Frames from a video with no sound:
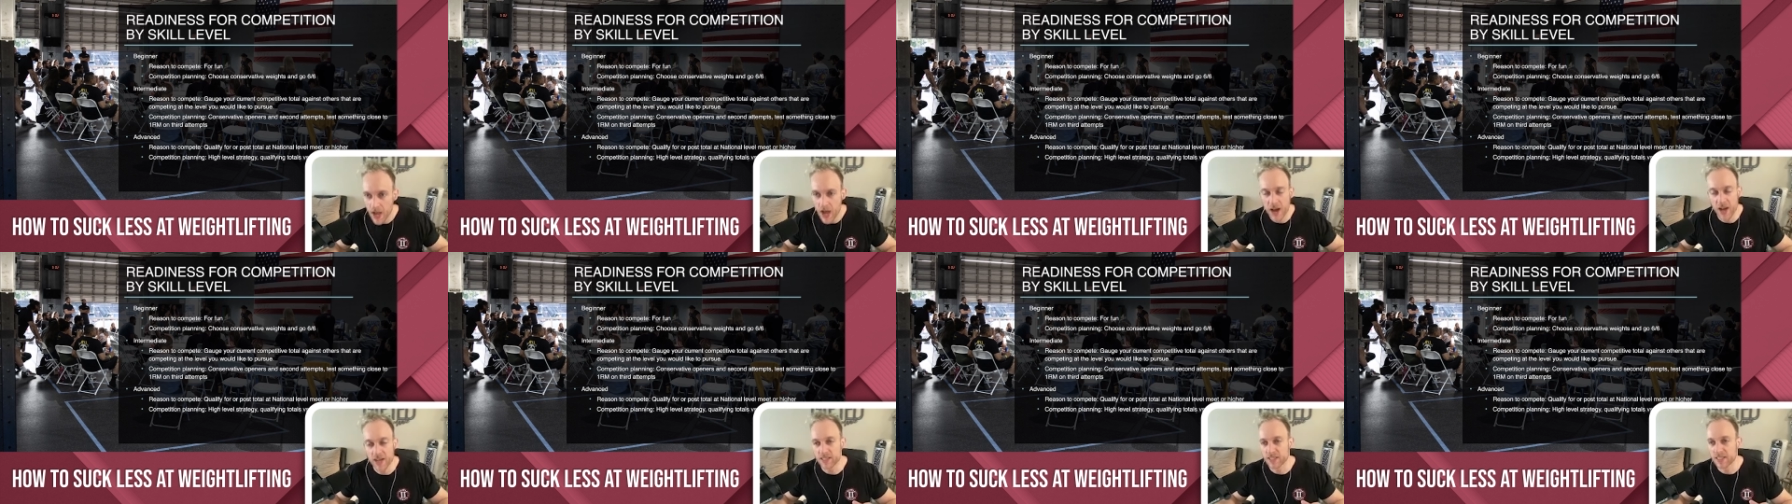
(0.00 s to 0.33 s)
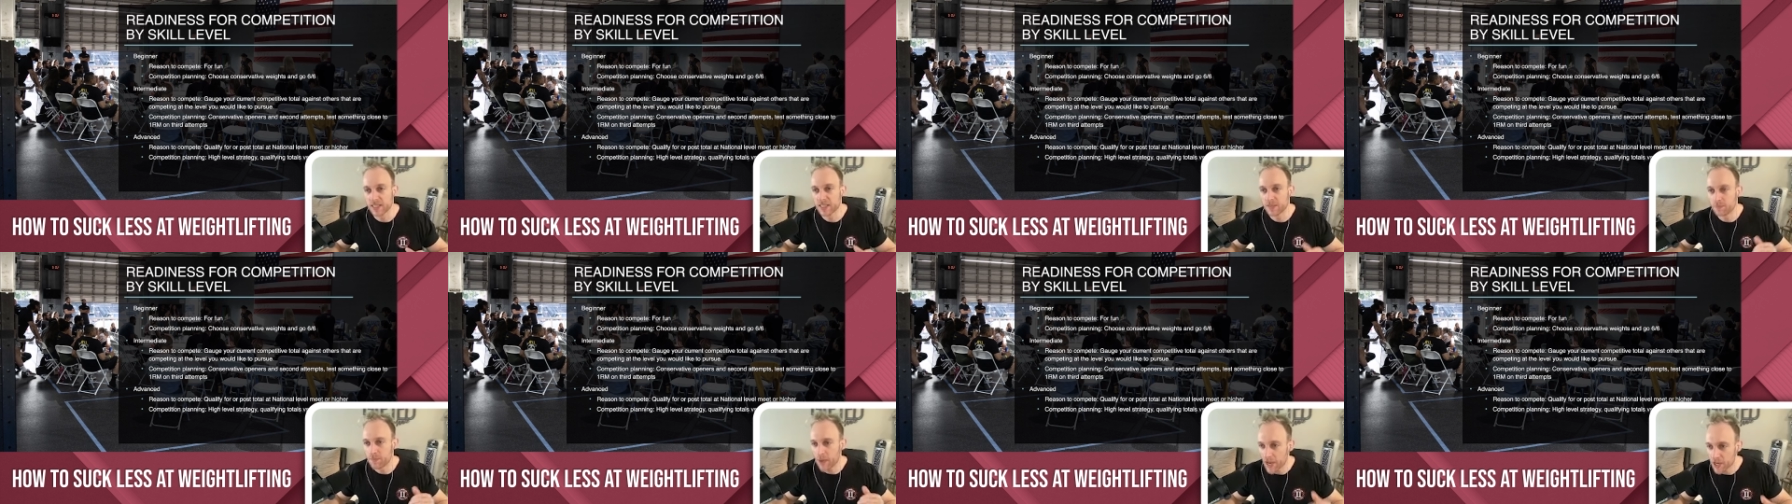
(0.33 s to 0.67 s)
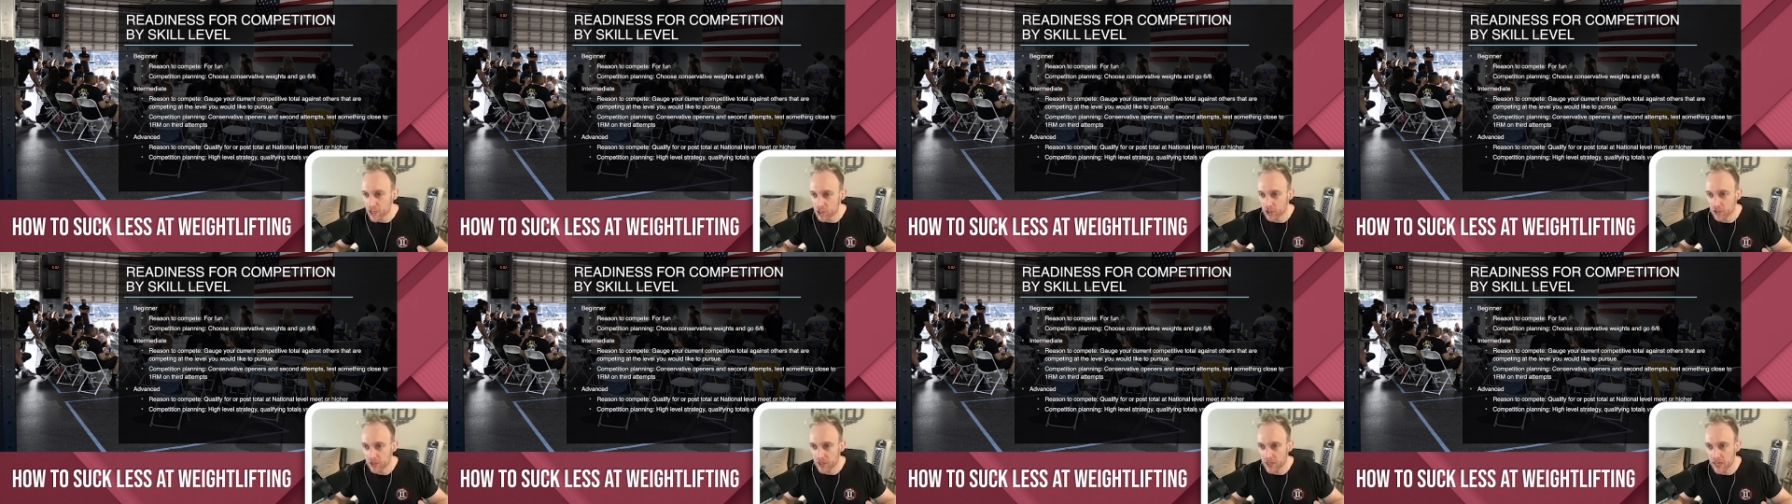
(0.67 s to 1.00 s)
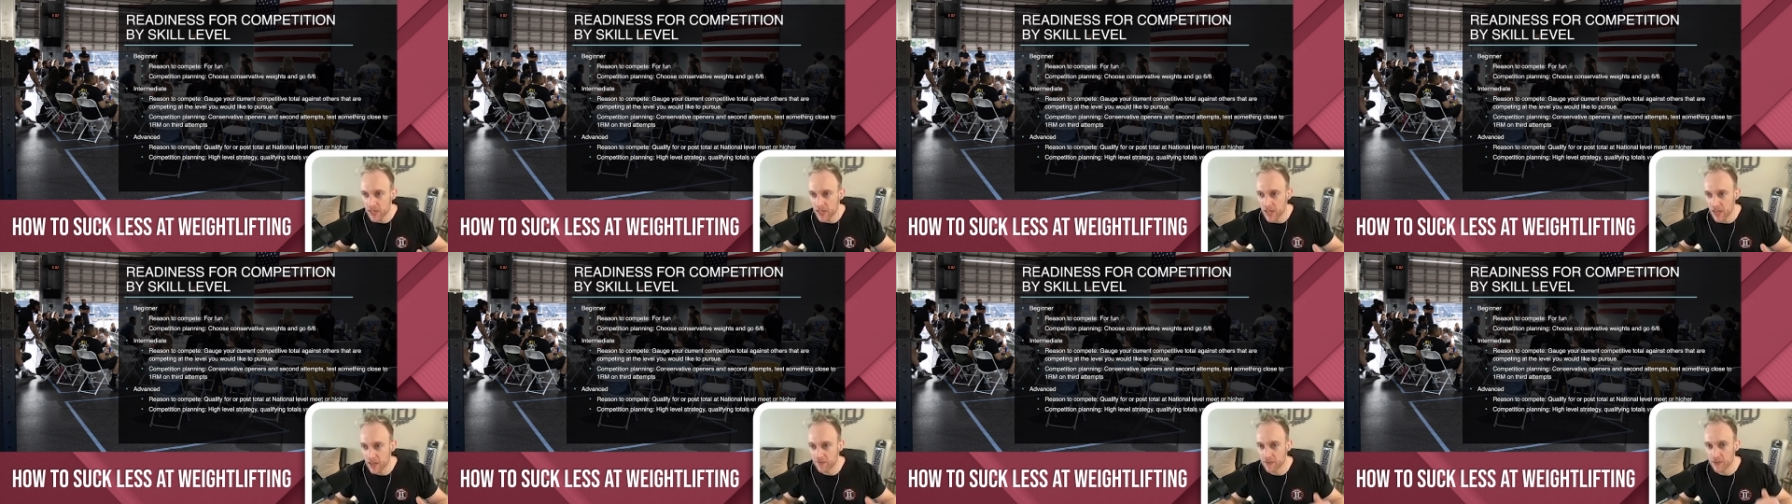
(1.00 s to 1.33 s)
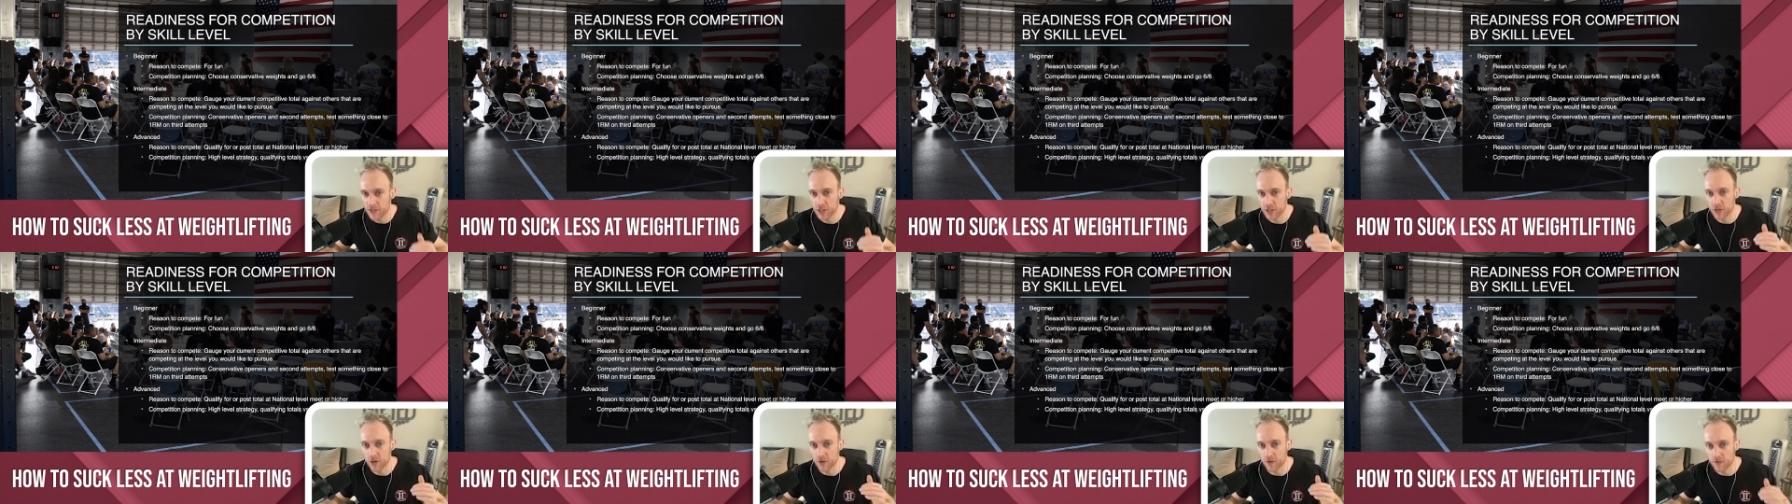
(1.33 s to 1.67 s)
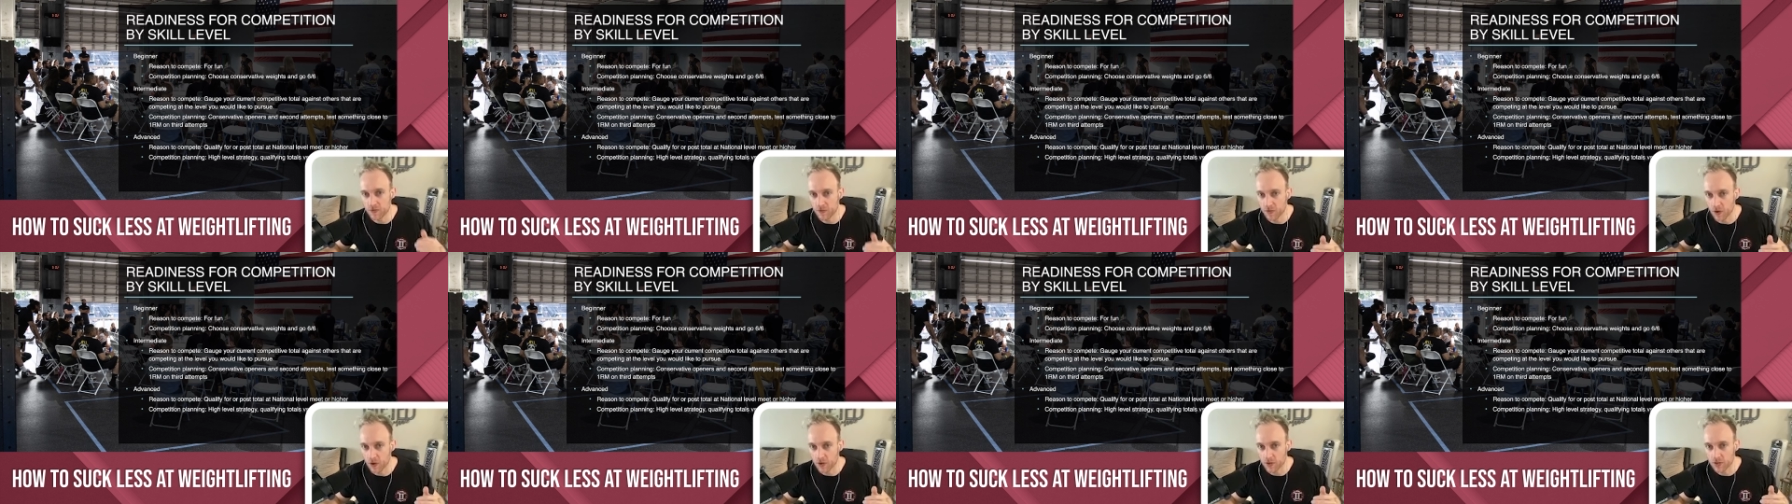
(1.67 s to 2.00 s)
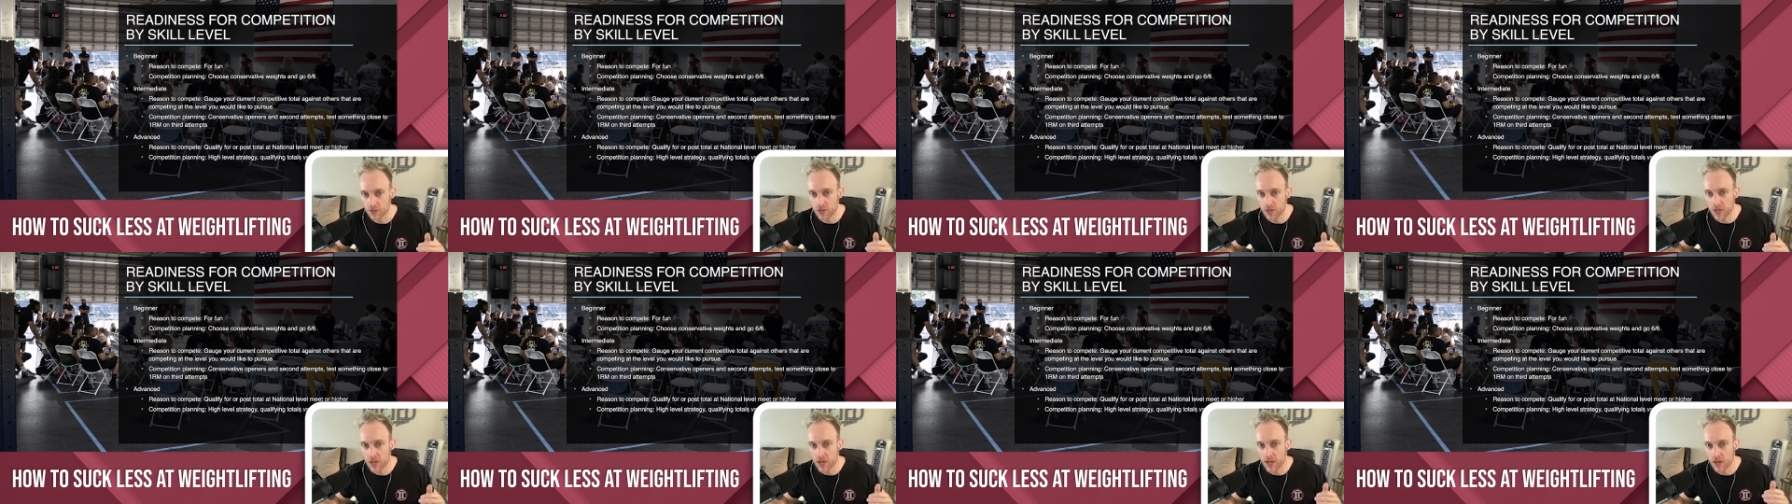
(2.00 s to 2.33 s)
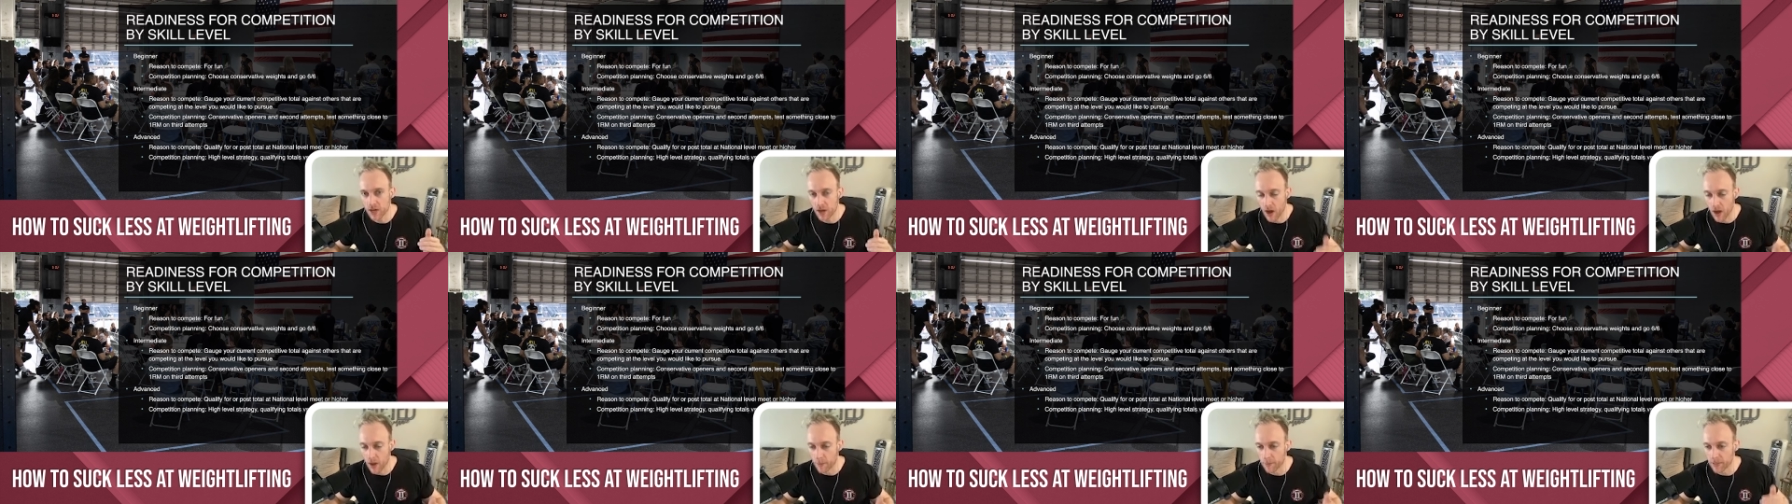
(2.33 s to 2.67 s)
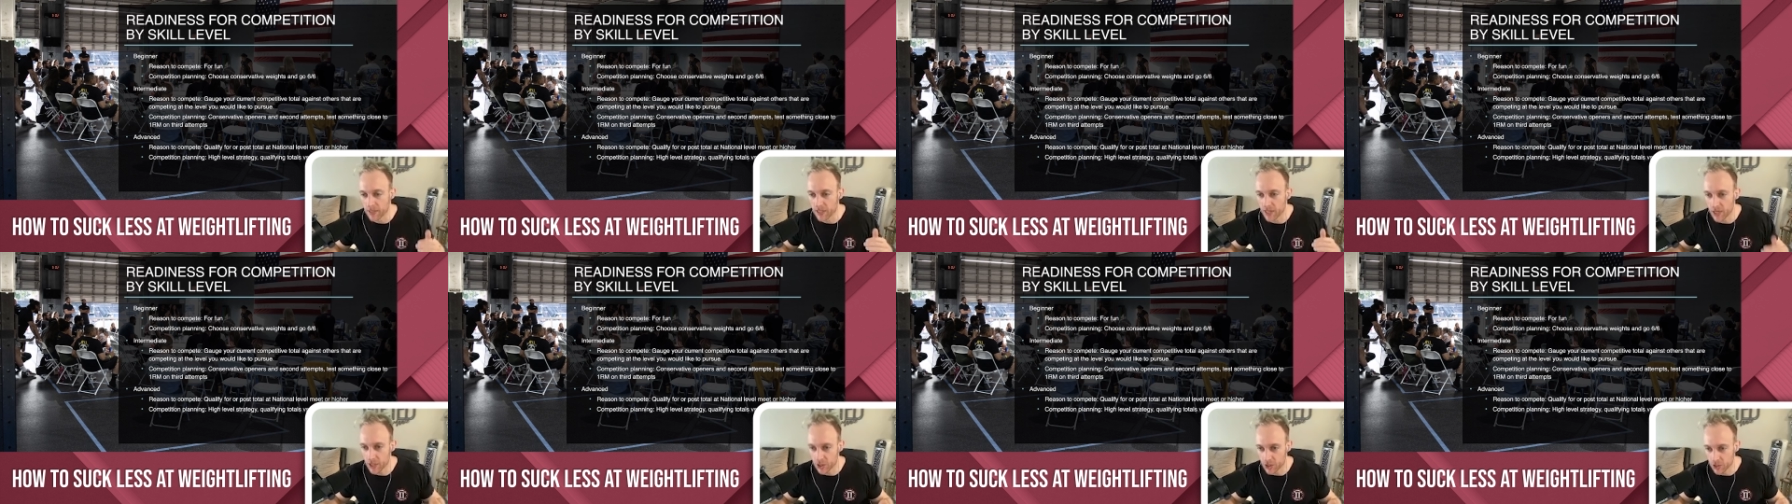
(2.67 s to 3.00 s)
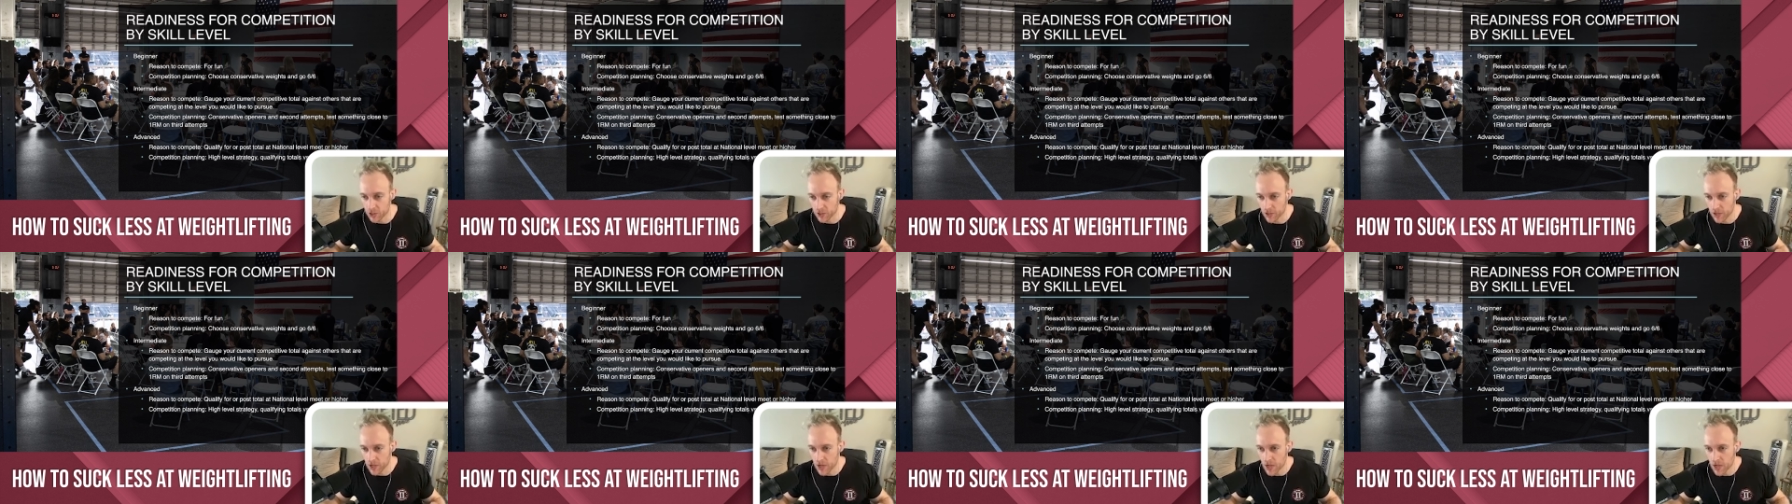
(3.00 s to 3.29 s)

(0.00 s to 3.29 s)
especially if it's your first competition.